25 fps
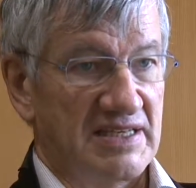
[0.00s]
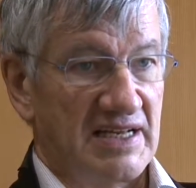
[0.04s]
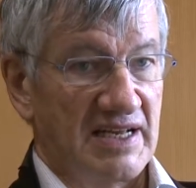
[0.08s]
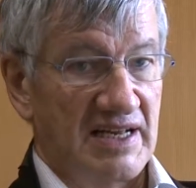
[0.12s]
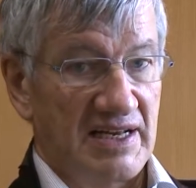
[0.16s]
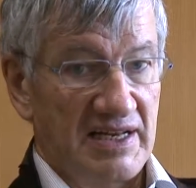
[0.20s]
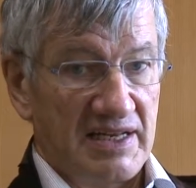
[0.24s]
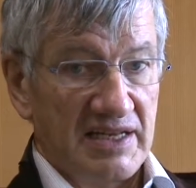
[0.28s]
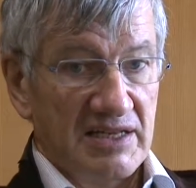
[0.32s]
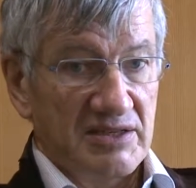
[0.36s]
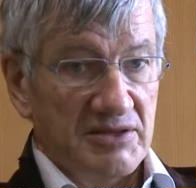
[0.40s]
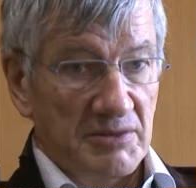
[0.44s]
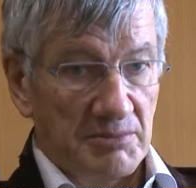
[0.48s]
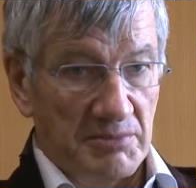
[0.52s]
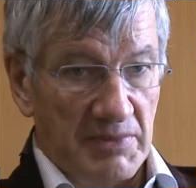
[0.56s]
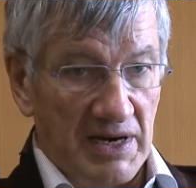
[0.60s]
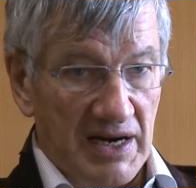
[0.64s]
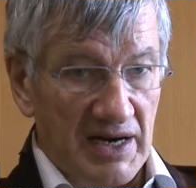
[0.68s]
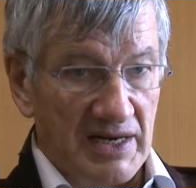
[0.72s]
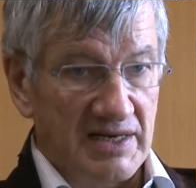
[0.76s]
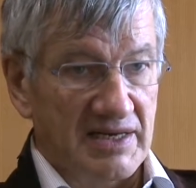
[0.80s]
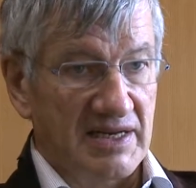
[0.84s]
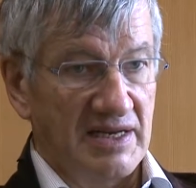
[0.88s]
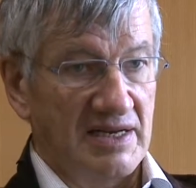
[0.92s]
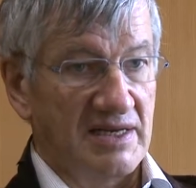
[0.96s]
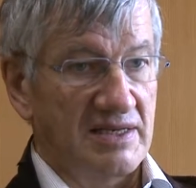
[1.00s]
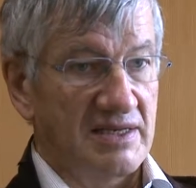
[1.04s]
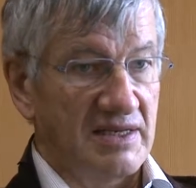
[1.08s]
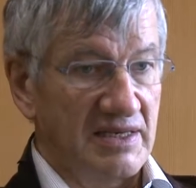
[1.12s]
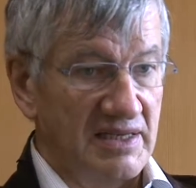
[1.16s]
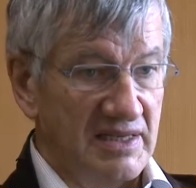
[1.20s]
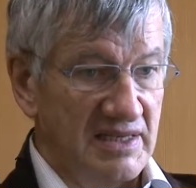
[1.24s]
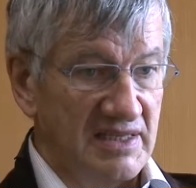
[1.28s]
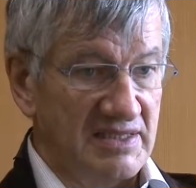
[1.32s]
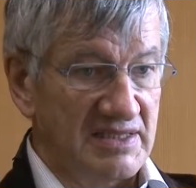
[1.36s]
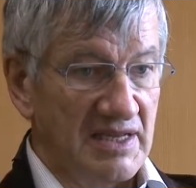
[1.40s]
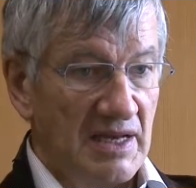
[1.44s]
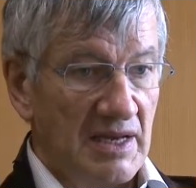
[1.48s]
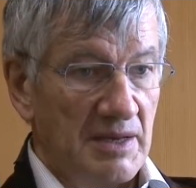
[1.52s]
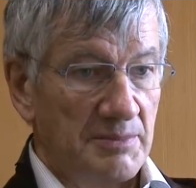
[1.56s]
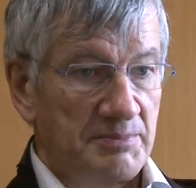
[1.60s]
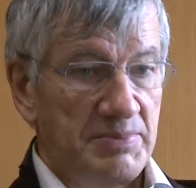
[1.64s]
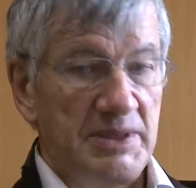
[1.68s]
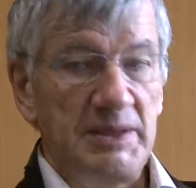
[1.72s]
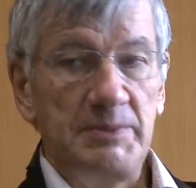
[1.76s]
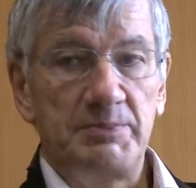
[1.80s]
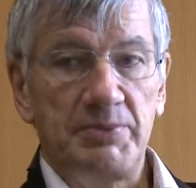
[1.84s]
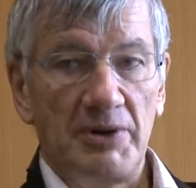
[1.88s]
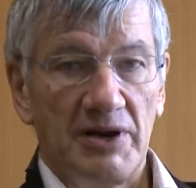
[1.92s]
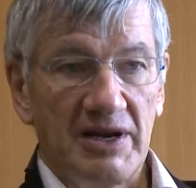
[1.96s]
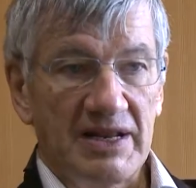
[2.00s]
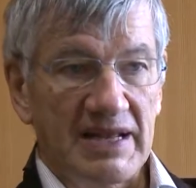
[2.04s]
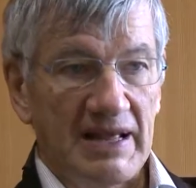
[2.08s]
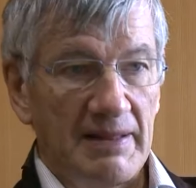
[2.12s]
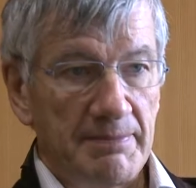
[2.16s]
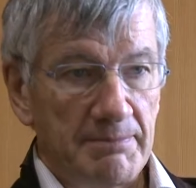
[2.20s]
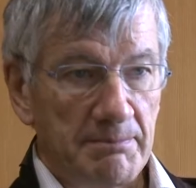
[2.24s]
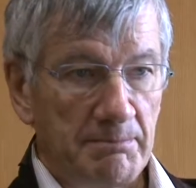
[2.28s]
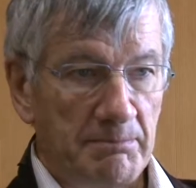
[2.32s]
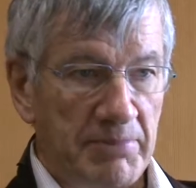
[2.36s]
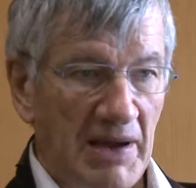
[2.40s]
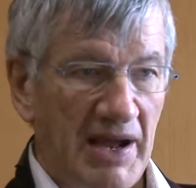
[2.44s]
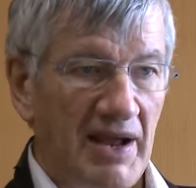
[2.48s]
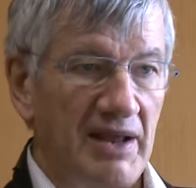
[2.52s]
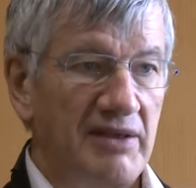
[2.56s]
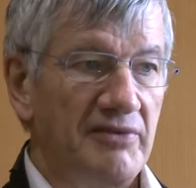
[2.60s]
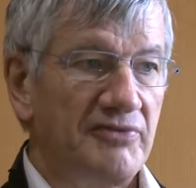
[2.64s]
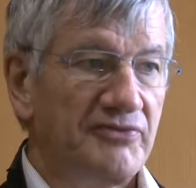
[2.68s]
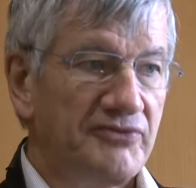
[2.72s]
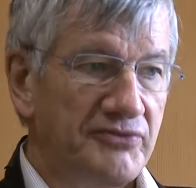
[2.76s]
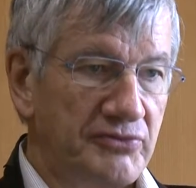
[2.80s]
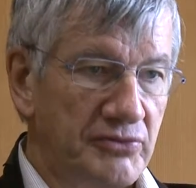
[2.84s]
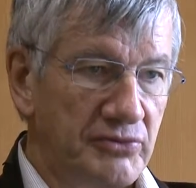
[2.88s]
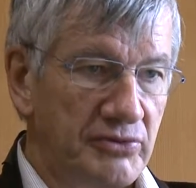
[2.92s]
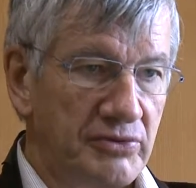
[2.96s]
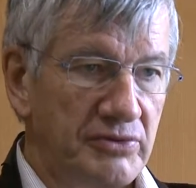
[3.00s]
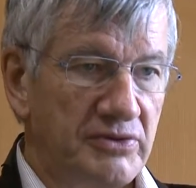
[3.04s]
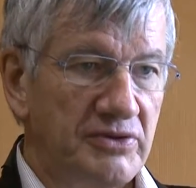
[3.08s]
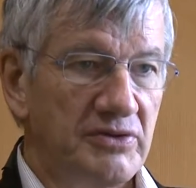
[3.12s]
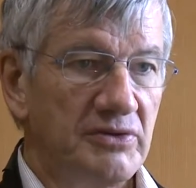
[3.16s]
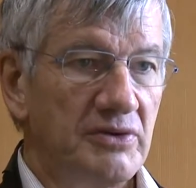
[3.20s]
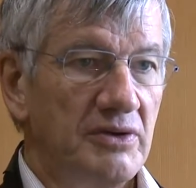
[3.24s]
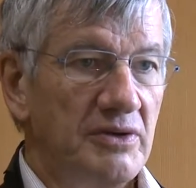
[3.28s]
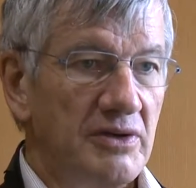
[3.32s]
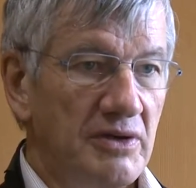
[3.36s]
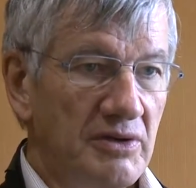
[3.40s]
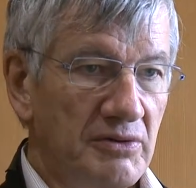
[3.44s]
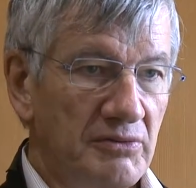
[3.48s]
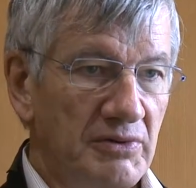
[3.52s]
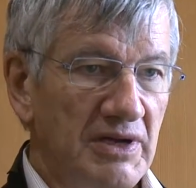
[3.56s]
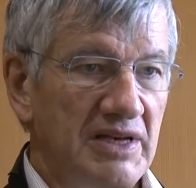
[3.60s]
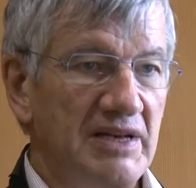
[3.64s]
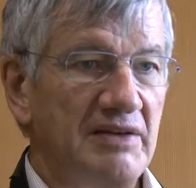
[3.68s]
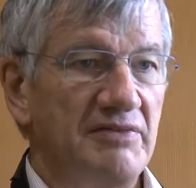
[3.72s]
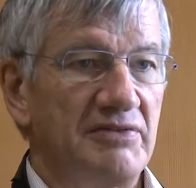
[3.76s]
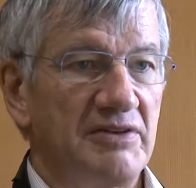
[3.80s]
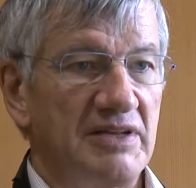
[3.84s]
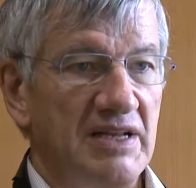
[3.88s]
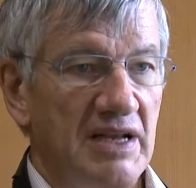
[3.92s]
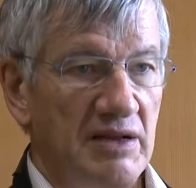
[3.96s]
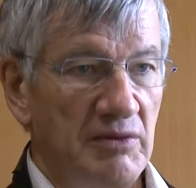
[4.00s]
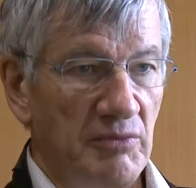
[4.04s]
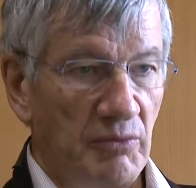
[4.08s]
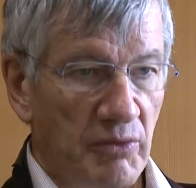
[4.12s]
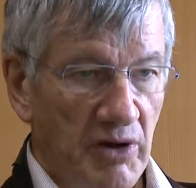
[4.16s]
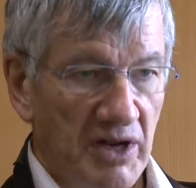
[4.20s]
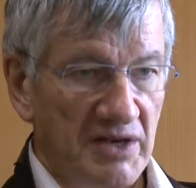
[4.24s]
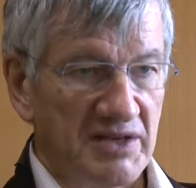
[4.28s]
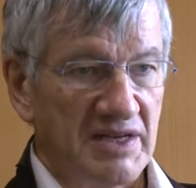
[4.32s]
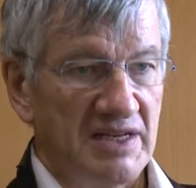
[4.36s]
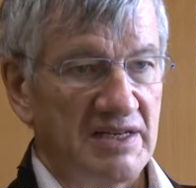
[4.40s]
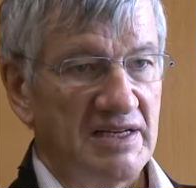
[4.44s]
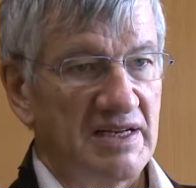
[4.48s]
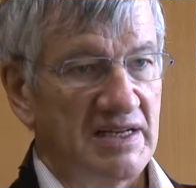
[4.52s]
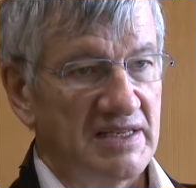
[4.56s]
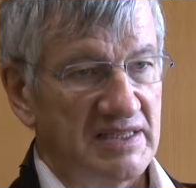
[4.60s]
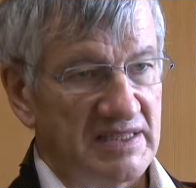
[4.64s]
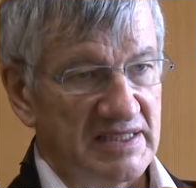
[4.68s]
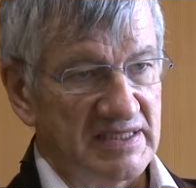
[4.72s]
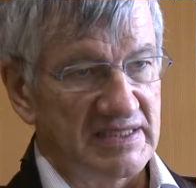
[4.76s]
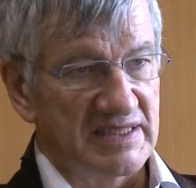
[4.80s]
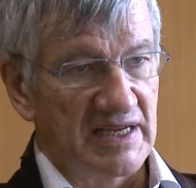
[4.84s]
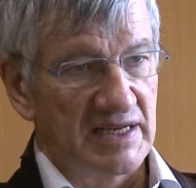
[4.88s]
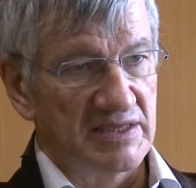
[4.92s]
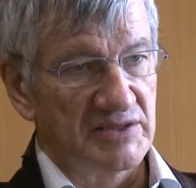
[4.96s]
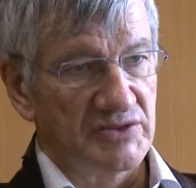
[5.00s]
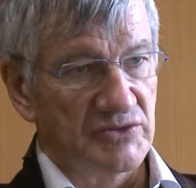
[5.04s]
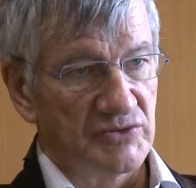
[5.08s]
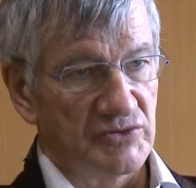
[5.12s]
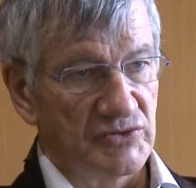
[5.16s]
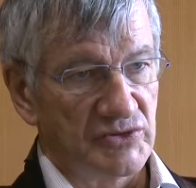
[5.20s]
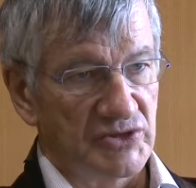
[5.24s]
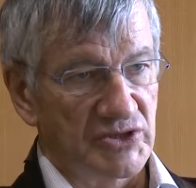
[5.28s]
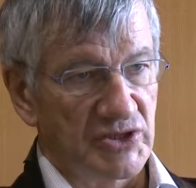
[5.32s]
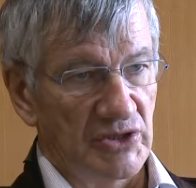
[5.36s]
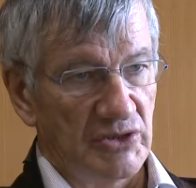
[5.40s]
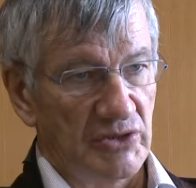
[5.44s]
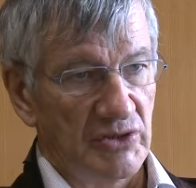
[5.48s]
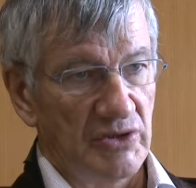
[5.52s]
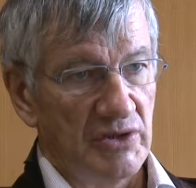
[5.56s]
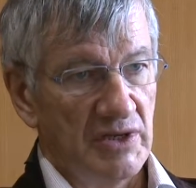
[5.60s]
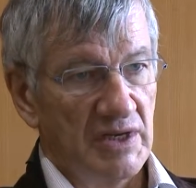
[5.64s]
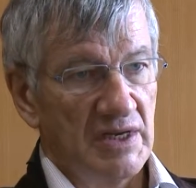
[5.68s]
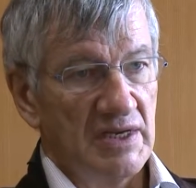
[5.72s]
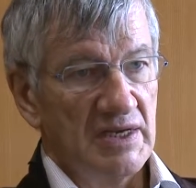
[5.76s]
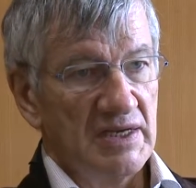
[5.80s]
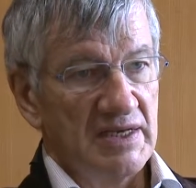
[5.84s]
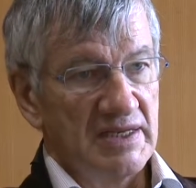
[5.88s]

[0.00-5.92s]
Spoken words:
And here the market is people can buy food whenever they want and they decide to do so,